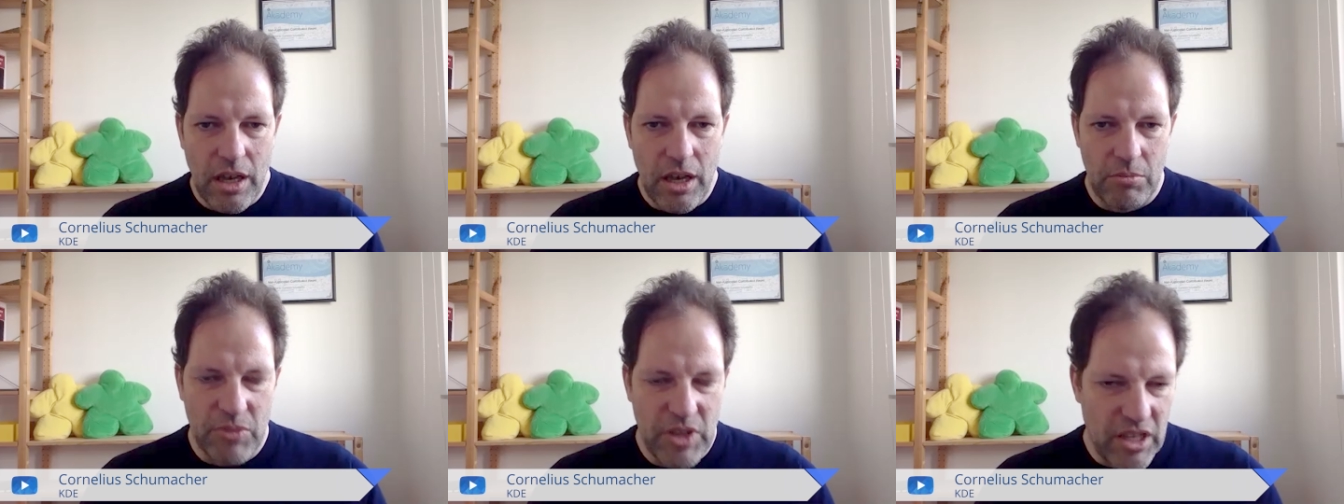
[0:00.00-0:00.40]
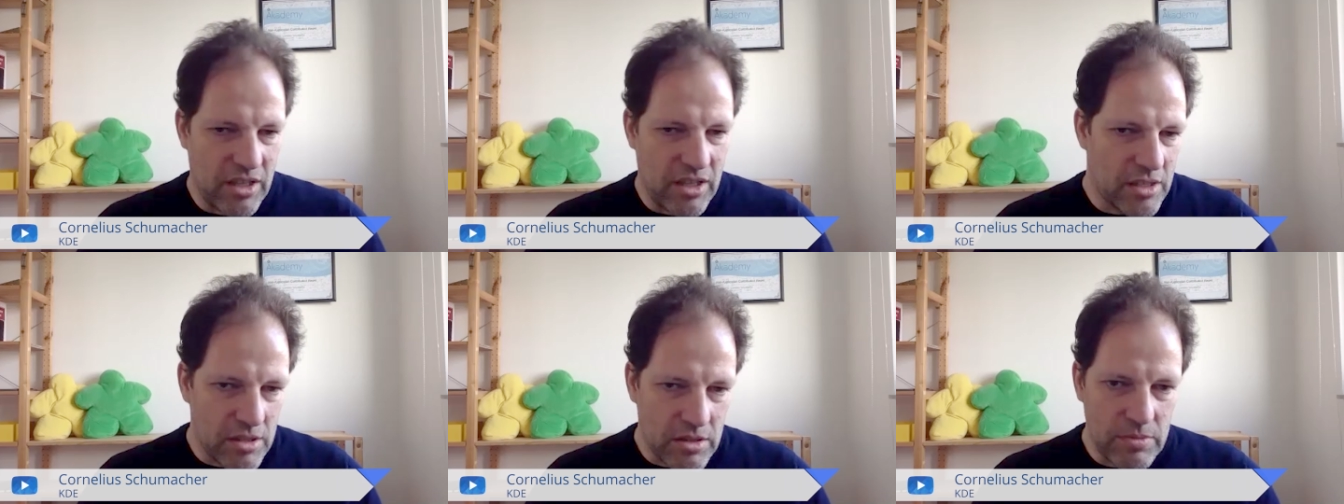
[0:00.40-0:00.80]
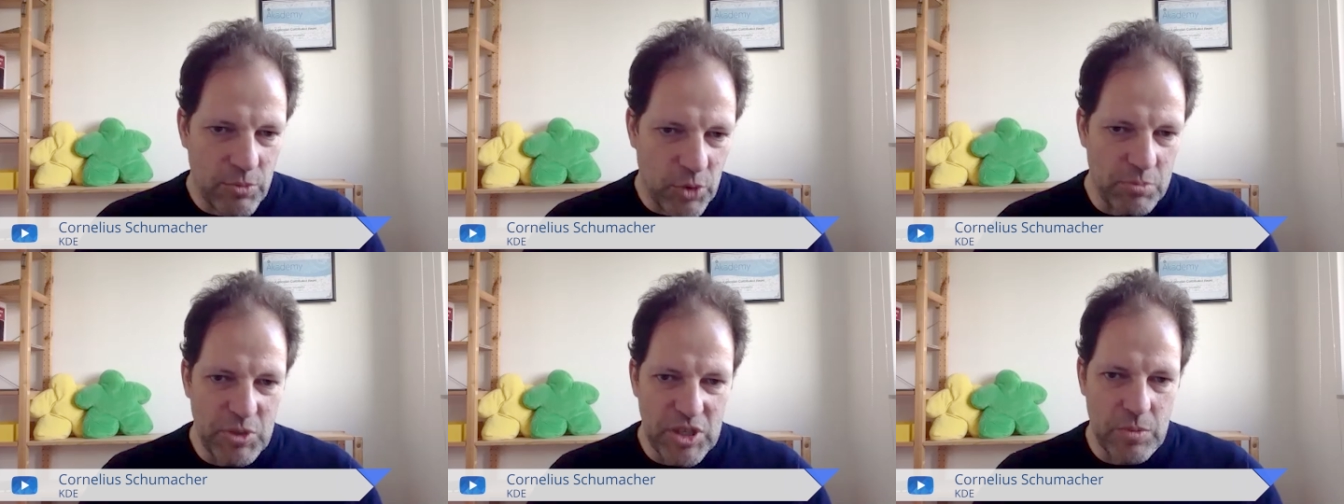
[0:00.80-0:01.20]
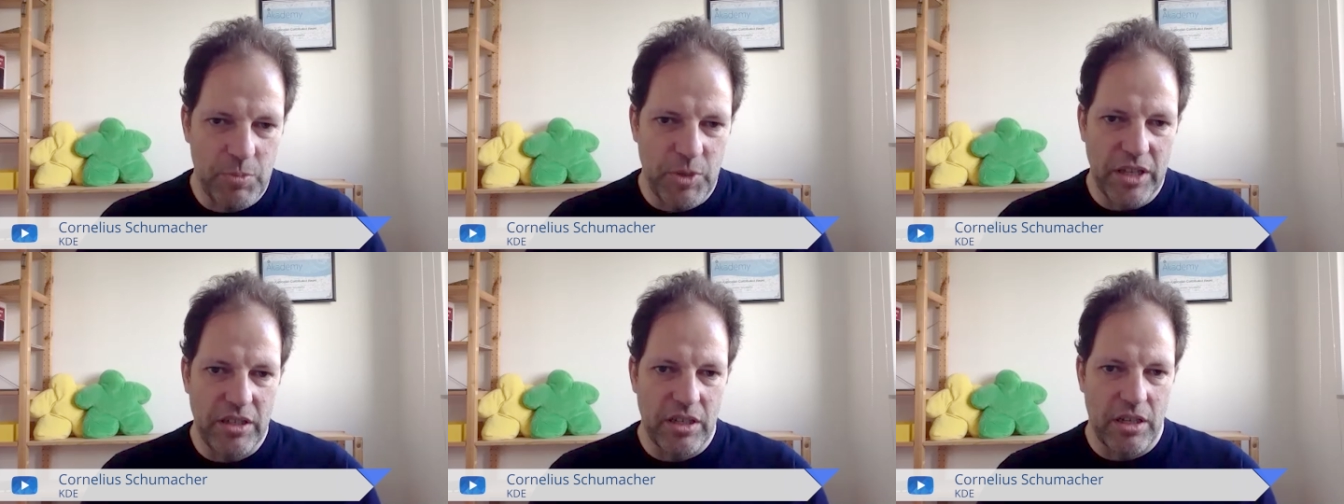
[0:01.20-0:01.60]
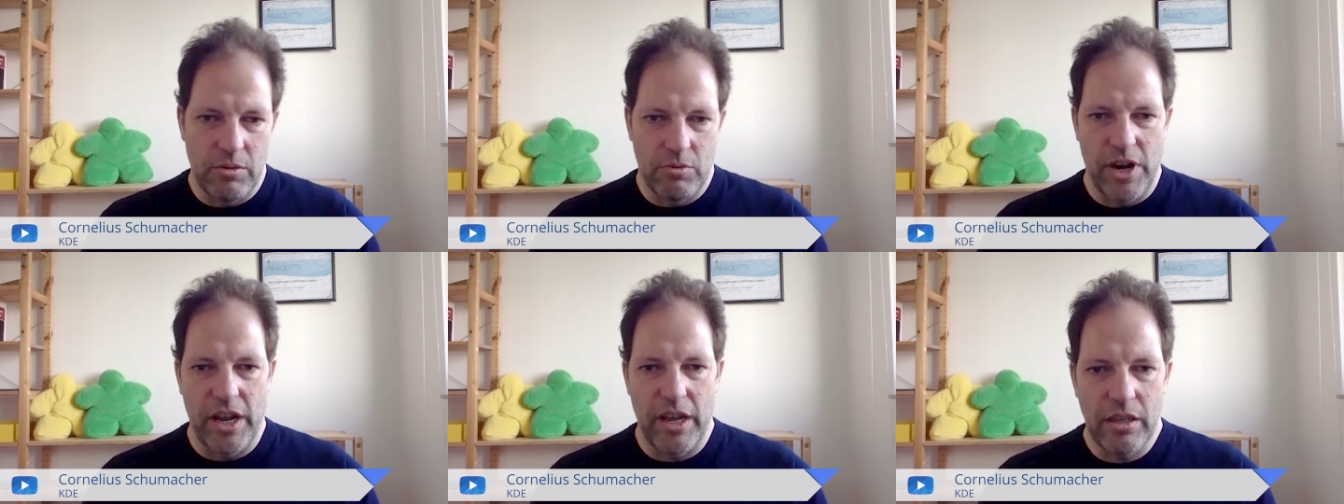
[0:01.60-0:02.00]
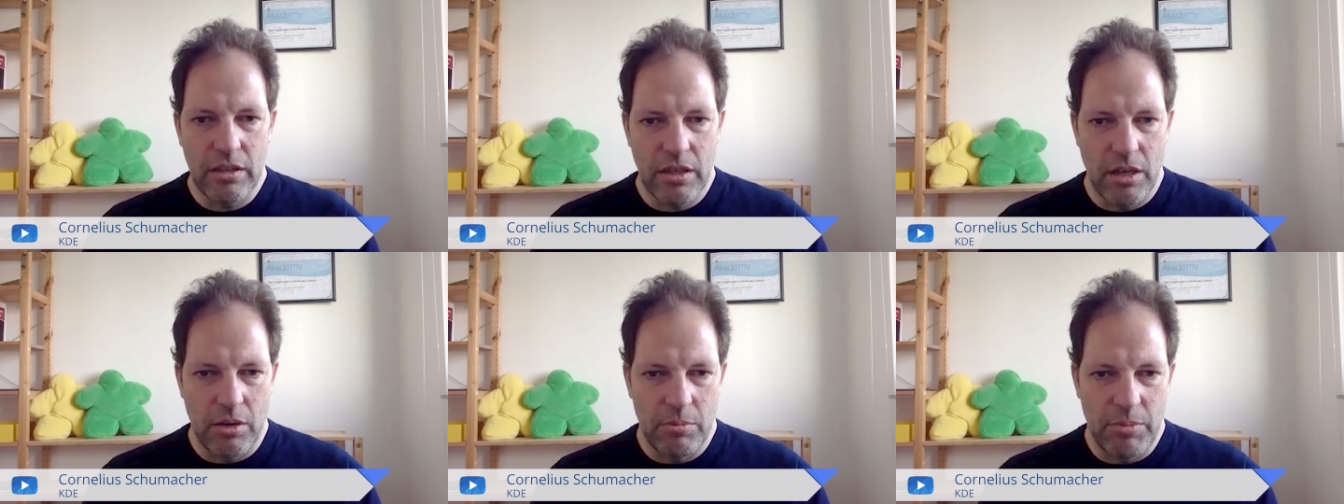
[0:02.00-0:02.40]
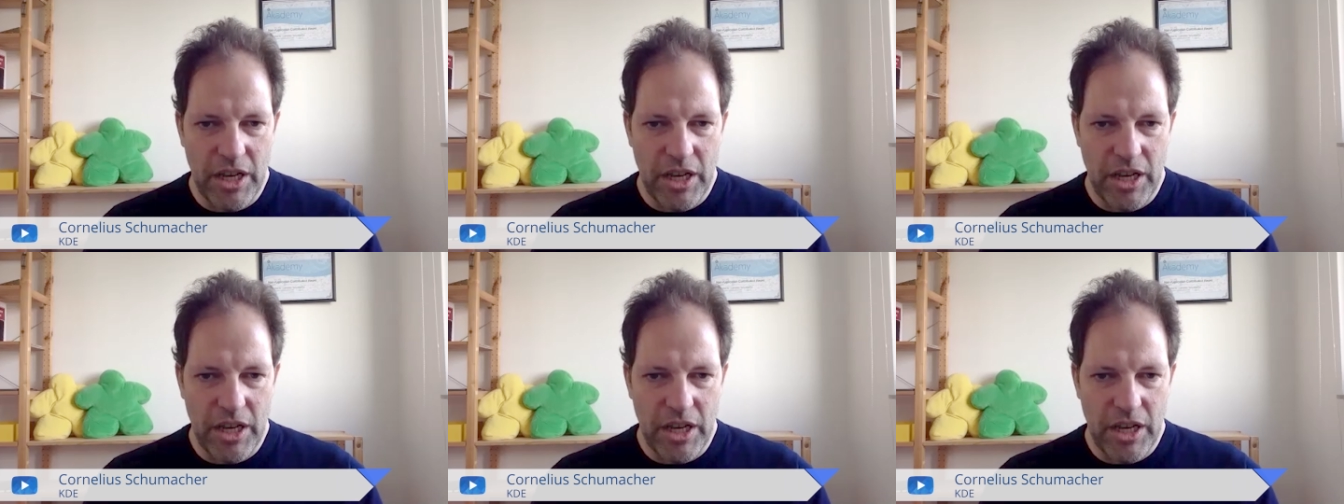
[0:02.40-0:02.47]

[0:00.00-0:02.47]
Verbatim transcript: Um, that this would be split in a way uh,